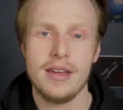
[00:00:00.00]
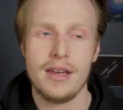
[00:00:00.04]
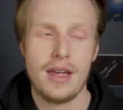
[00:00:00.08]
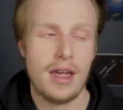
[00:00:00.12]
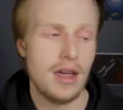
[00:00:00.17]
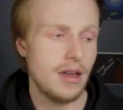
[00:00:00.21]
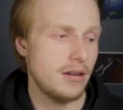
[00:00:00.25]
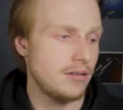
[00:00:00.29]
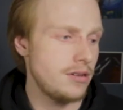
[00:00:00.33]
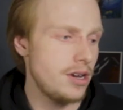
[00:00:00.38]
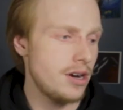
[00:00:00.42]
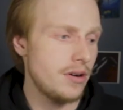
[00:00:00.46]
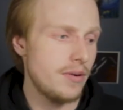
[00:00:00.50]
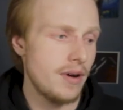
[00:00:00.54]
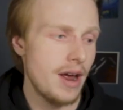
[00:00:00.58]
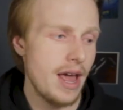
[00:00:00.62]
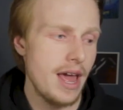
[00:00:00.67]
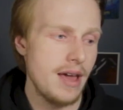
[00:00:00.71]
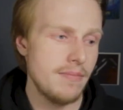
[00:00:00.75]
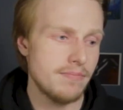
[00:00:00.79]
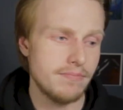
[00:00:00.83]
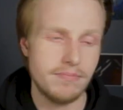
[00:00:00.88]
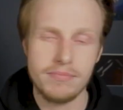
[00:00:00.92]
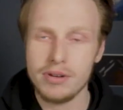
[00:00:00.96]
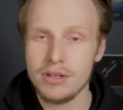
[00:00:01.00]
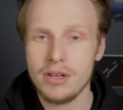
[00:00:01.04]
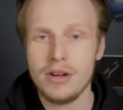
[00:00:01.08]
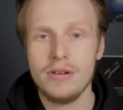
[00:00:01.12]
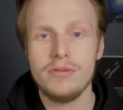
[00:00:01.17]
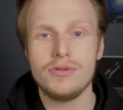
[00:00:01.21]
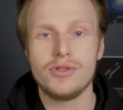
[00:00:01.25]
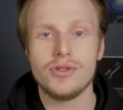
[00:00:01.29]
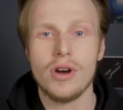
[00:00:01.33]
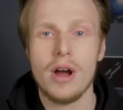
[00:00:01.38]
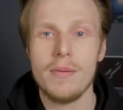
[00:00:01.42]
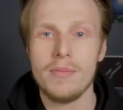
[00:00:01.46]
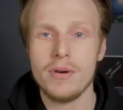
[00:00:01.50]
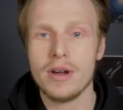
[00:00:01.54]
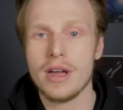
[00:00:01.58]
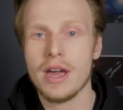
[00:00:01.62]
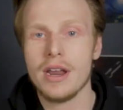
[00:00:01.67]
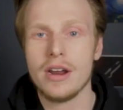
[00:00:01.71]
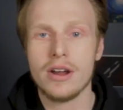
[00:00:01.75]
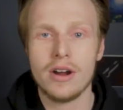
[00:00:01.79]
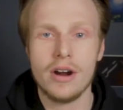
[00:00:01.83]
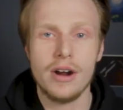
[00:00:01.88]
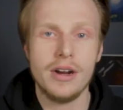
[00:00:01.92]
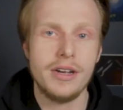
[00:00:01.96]
And you know, hey, below, drop what
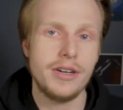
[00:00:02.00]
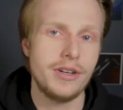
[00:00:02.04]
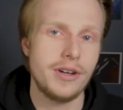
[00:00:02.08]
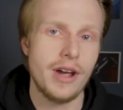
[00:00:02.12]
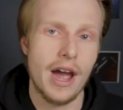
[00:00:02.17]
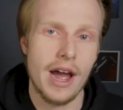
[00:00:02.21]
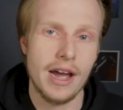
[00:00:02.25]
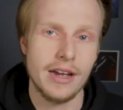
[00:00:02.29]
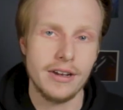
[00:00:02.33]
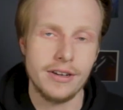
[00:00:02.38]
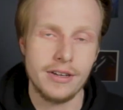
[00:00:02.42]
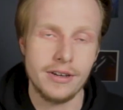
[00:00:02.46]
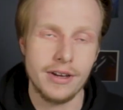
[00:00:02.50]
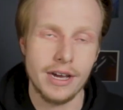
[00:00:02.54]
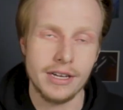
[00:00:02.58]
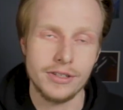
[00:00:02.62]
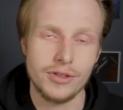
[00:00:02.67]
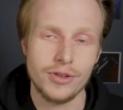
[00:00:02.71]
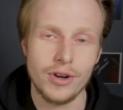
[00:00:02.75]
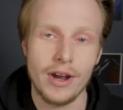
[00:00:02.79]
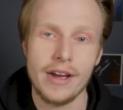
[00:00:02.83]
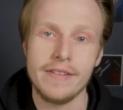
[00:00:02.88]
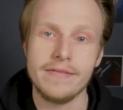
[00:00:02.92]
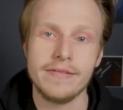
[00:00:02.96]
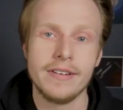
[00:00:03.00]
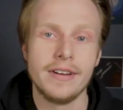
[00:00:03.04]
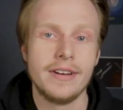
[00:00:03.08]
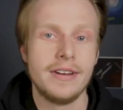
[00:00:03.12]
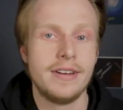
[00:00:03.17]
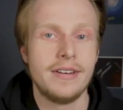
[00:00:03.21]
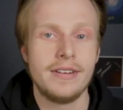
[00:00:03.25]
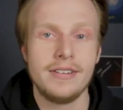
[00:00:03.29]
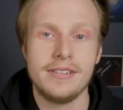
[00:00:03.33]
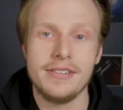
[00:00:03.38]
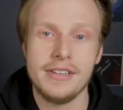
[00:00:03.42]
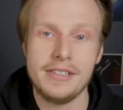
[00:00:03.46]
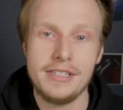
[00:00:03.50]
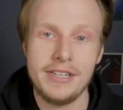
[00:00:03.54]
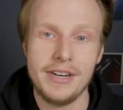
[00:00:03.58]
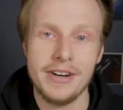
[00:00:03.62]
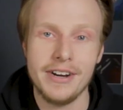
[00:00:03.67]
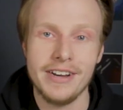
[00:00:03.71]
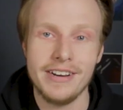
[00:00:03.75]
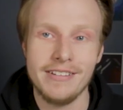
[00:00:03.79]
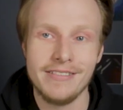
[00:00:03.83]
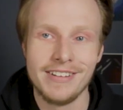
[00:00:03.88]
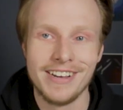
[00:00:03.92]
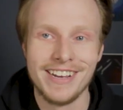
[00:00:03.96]
kind of car you got you guys drive. Let's
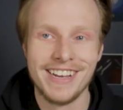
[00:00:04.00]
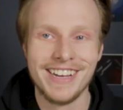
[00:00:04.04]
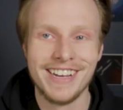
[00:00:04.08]
hear it.